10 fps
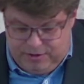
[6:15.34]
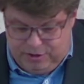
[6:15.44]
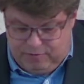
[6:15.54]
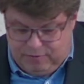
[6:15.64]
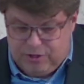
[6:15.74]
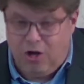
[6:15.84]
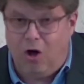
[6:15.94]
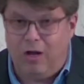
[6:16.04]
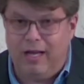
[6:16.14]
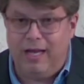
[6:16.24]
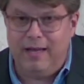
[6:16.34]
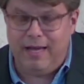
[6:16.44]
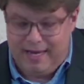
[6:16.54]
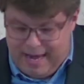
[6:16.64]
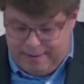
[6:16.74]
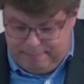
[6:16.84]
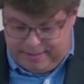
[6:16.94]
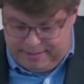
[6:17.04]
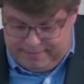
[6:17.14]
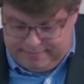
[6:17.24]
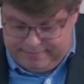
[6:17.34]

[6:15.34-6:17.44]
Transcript: She was holy and happy